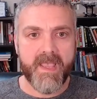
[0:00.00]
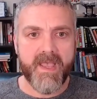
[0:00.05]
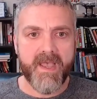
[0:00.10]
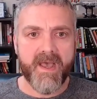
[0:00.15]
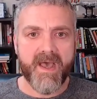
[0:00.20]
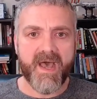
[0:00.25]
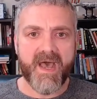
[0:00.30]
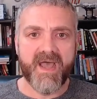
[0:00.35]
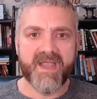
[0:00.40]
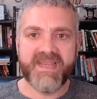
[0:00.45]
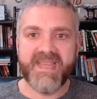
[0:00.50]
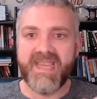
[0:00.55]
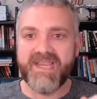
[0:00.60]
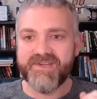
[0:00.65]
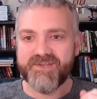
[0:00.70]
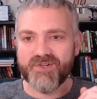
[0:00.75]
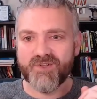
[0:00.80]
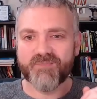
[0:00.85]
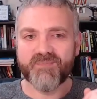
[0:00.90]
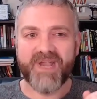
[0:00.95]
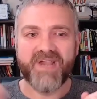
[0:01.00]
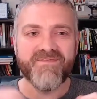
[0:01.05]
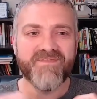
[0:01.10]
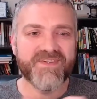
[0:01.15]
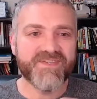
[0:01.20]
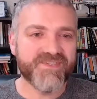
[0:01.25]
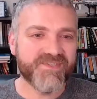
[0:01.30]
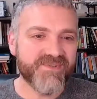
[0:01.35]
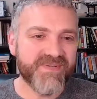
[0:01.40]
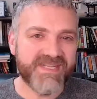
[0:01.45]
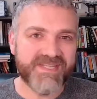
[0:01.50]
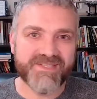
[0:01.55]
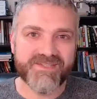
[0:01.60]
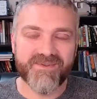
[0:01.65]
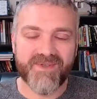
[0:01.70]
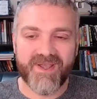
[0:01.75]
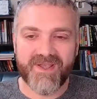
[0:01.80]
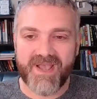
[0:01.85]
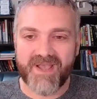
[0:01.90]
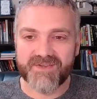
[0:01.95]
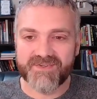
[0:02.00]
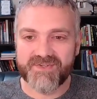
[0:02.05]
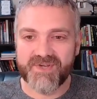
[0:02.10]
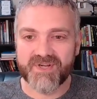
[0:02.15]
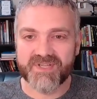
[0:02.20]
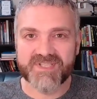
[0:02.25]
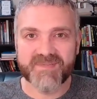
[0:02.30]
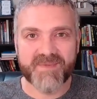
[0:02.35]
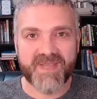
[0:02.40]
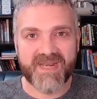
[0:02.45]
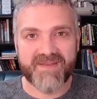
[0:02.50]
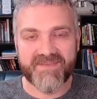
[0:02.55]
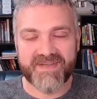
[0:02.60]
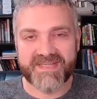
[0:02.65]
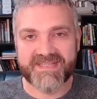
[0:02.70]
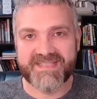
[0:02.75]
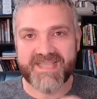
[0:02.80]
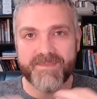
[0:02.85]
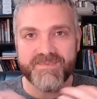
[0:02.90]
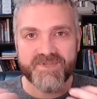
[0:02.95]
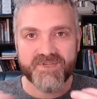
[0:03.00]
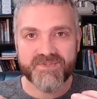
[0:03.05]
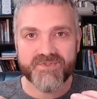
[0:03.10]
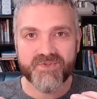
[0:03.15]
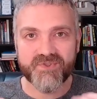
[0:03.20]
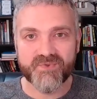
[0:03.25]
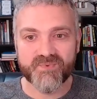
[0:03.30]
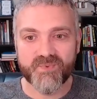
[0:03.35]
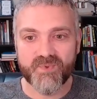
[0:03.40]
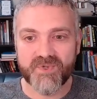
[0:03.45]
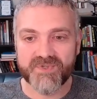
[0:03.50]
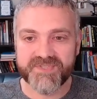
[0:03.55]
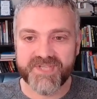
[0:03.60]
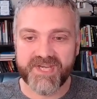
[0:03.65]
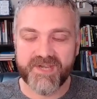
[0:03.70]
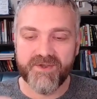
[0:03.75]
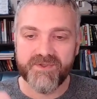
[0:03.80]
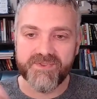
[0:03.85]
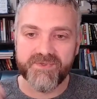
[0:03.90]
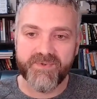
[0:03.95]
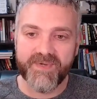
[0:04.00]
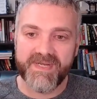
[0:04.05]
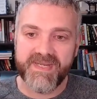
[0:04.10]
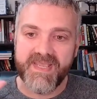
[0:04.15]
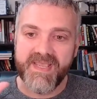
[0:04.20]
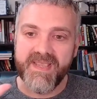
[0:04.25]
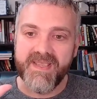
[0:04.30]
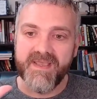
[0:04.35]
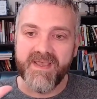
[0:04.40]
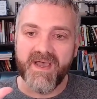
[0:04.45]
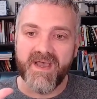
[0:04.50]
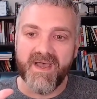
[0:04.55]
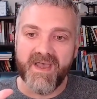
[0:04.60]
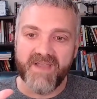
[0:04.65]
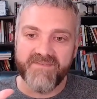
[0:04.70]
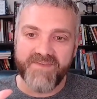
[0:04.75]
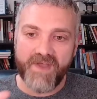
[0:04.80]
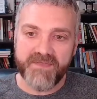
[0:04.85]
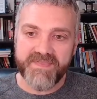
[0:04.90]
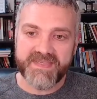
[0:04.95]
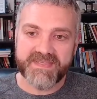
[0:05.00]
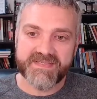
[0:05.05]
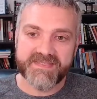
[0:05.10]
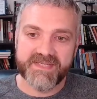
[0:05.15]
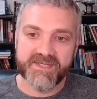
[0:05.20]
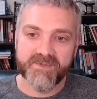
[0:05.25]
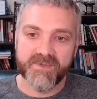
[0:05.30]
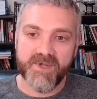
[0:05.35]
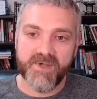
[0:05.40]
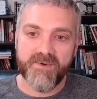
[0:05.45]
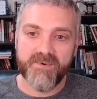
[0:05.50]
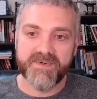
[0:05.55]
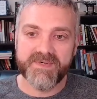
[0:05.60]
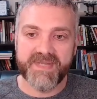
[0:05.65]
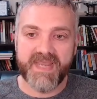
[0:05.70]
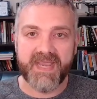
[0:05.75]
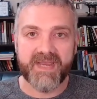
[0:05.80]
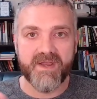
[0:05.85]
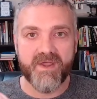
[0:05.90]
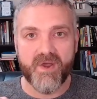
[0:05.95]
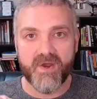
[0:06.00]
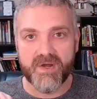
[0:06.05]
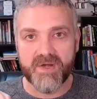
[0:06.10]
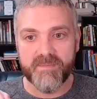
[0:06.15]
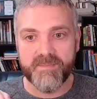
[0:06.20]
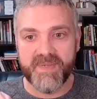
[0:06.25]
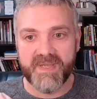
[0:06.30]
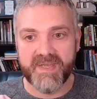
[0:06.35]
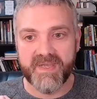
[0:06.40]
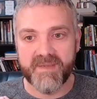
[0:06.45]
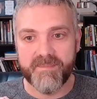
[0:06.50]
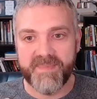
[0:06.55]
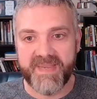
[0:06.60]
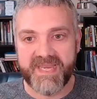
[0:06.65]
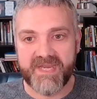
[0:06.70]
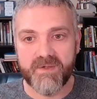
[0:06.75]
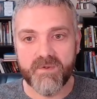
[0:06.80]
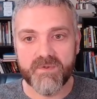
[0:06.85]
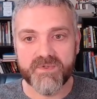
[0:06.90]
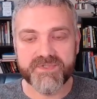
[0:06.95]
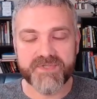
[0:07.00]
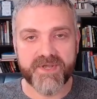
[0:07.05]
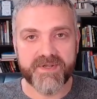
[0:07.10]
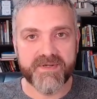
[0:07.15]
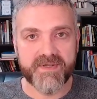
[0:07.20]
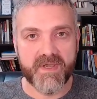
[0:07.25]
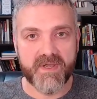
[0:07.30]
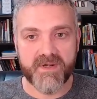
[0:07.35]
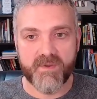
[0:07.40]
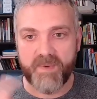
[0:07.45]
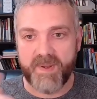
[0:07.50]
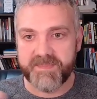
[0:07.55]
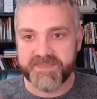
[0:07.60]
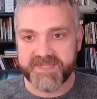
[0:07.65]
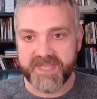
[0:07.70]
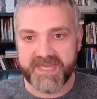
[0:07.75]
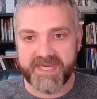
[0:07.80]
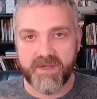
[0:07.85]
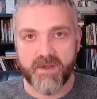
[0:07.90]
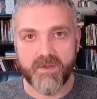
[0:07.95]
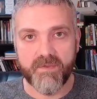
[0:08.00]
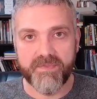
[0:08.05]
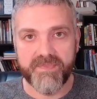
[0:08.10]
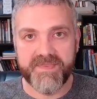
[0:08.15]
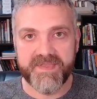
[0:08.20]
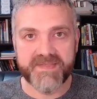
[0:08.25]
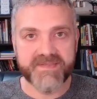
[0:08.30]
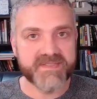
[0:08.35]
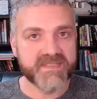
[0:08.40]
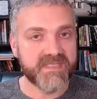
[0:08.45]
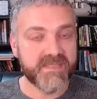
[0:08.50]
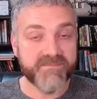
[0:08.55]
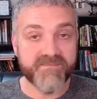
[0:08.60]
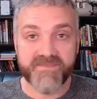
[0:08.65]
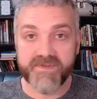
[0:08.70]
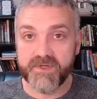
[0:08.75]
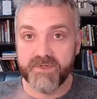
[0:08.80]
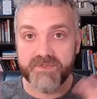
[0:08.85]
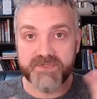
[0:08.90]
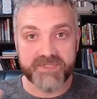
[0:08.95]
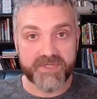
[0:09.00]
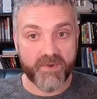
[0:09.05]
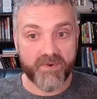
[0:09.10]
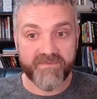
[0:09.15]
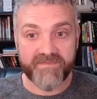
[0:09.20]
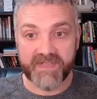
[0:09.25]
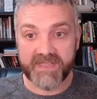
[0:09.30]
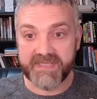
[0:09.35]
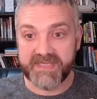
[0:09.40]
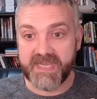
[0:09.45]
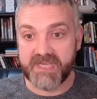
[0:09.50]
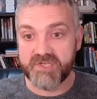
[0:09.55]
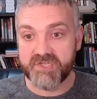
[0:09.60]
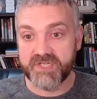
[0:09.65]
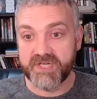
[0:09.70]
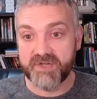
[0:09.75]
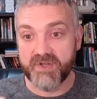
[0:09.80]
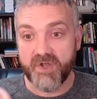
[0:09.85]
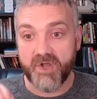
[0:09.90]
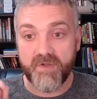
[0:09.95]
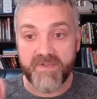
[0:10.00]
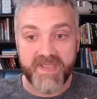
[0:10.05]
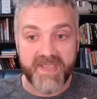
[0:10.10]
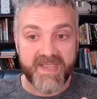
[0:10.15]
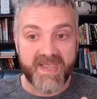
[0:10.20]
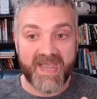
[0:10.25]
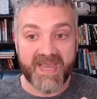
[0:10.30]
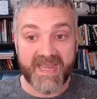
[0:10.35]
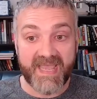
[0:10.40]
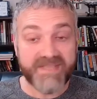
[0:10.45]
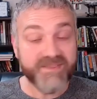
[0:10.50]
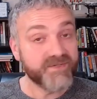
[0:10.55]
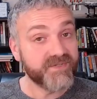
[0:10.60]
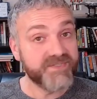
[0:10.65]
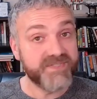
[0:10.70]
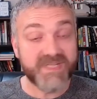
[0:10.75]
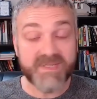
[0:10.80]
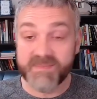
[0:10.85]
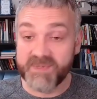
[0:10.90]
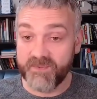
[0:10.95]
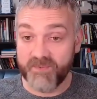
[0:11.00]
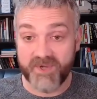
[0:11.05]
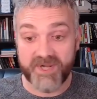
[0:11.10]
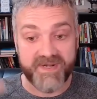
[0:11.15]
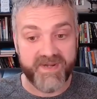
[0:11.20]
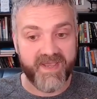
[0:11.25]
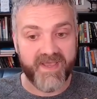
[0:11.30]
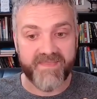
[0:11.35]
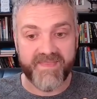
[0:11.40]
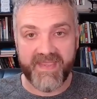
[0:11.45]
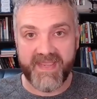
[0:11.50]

Occasional breakfast treats, so I'll share some kind of exceptions to the rules as I go through it. I found these 0 net carb bagels on a website called Thin Slim Foods, no affiliation at all. I like their cinnamon one.